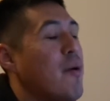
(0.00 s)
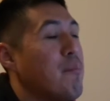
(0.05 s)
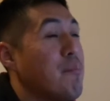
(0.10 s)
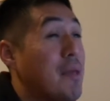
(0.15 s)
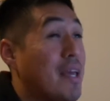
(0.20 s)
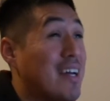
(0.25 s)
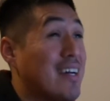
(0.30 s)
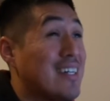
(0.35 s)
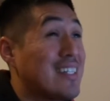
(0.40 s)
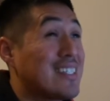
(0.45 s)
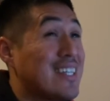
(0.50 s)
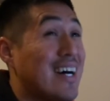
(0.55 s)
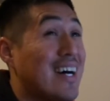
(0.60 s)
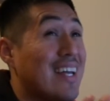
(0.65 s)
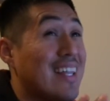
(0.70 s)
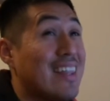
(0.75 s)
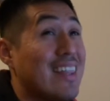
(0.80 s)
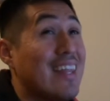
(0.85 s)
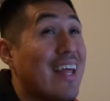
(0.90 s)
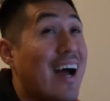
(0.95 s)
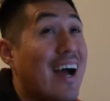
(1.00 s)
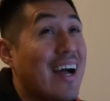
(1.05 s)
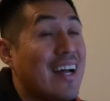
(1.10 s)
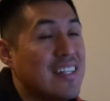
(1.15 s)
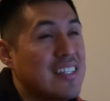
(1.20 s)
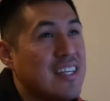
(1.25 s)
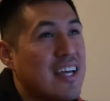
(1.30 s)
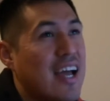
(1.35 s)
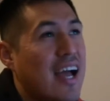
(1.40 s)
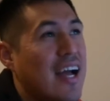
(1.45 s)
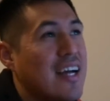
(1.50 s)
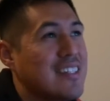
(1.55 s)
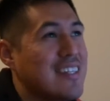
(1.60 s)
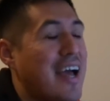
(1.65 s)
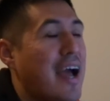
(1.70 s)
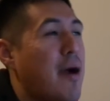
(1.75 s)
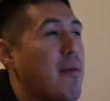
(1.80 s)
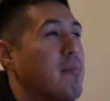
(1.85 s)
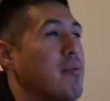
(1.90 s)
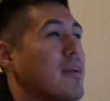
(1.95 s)
Because a lot has
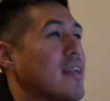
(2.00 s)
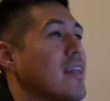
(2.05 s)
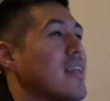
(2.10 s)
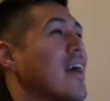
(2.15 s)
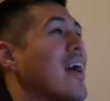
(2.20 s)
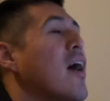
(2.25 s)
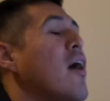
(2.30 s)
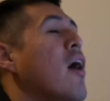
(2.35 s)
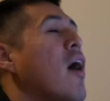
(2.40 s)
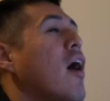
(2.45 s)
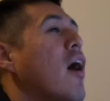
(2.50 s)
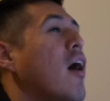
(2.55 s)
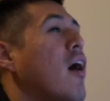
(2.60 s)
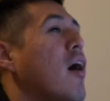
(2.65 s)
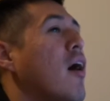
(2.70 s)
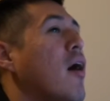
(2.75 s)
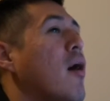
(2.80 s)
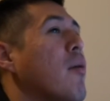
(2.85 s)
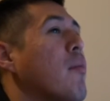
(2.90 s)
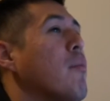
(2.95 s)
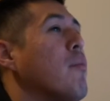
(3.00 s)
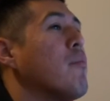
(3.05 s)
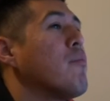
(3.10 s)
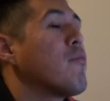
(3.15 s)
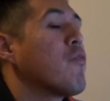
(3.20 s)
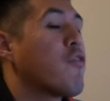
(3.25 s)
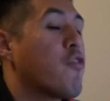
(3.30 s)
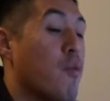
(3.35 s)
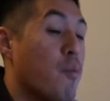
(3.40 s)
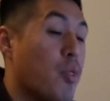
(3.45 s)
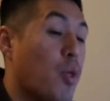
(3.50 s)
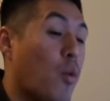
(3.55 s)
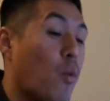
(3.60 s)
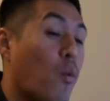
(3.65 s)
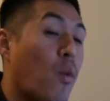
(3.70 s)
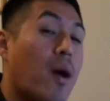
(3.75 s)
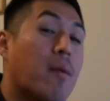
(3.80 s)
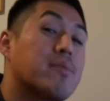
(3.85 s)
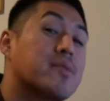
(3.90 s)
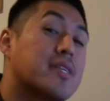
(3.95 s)
happened. From the
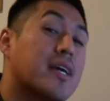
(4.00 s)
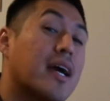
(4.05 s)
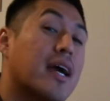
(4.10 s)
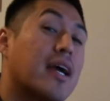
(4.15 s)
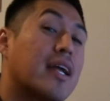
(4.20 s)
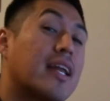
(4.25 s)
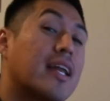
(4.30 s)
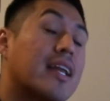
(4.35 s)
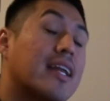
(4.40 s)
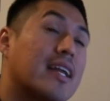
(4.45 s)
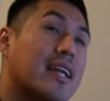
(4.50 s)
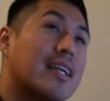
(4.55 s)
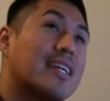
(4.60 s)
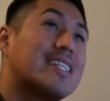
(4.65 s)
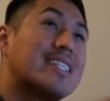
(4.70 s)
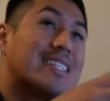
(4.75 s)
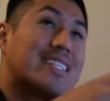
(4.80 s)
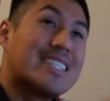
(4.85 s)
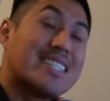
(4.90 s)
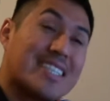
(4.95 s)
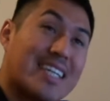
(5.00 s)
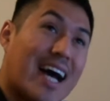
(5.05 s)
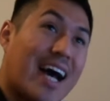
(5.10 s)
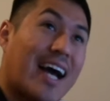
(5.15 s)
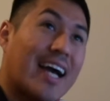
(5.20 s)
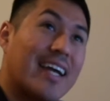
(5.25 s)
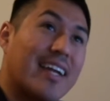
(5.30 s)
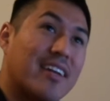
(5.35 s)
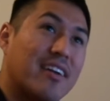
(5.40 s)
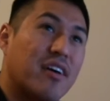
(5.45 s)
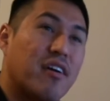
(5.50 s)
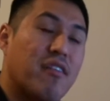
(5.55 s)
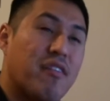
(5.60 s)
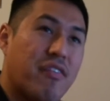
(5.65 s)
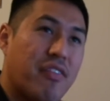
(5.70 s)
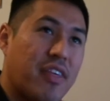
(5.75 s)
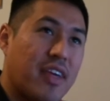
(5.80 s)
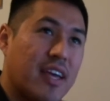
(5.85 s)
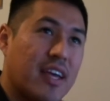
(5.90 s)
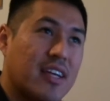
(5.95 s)
website side of
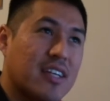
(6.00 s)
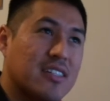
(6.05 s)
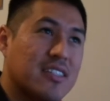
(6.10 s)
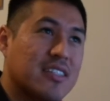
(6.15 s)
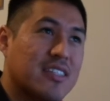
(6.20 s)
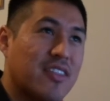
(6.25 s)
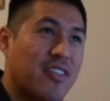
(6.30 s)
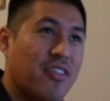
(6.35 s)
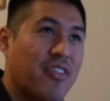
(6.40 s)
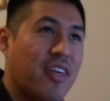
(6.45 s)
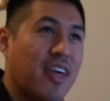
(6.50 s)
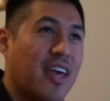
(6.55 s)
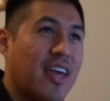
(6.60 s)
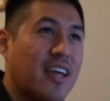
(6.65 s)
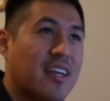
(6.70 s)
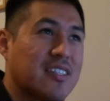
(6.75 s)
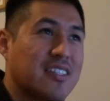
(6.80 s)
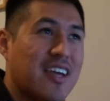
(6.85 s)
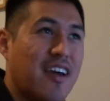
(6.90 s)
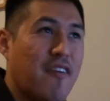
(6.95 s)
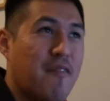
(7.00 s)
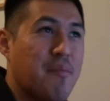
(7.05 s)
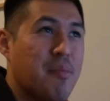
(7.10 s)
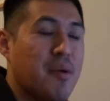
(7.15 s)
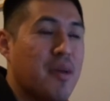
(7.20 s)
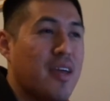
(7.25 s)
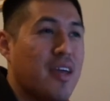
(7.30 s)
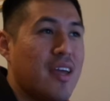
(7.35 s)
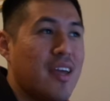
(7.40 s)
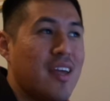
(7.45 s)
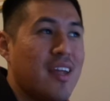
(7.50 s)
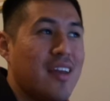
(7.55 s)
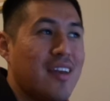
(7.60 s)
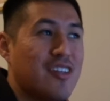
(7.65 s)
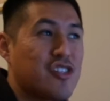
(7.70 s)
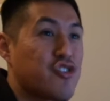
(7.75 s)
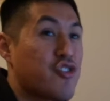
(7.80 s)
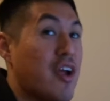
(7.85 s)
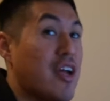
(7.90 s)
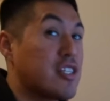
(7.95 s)
things have been
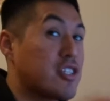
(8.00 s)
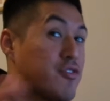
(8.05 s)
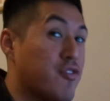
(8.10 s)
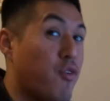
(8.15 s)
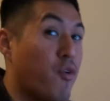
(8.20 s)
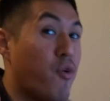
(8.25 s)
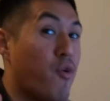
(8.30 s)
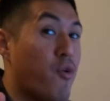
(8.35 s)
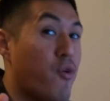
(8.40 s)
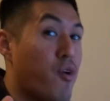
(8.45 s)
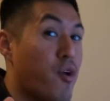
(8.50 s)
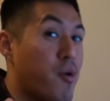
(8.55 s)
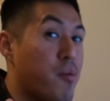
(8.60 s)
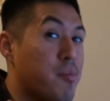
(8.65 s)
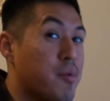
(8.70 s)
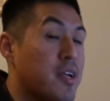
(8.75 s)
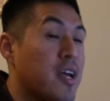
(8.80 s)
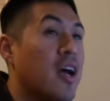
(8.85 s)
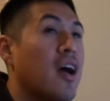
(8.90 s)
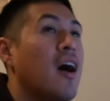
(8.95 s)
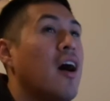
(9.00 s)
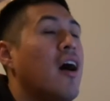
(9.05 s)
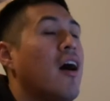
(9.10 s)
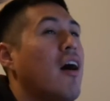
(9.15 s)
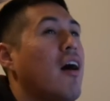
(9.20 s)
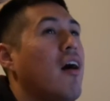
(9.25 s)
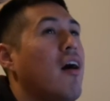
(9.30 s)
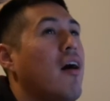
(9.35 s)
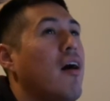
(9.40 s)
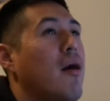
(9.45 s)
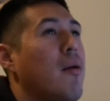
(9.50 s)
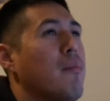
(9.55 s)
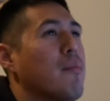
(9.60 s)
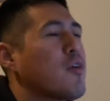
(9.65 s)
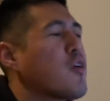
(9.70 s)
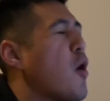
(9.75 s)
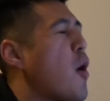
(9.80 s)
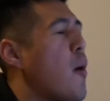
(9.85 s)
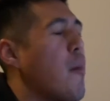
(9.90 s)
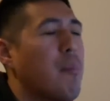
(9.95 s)
transformed,
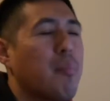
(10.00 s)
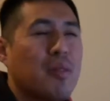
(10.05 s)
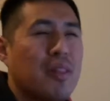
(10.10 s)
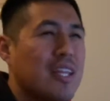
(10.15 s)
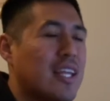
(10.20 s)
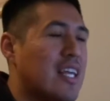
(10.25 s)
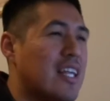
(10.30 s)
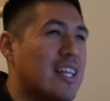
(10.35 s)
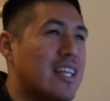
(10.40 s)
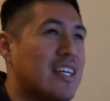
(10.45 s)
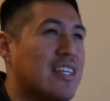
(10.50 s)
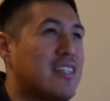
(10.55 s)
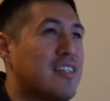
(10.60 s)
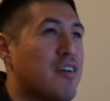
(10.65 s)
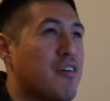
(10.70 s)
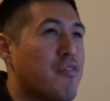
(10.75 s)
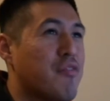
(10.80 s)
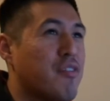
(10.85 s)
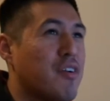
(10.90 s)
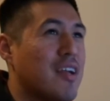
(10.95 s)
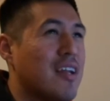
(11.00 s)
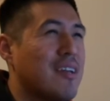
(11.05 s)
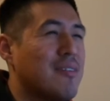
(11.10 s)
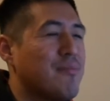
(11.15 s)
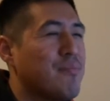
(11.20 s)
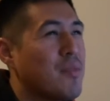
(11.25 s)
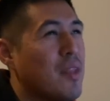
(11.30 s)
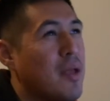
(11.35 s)
completely different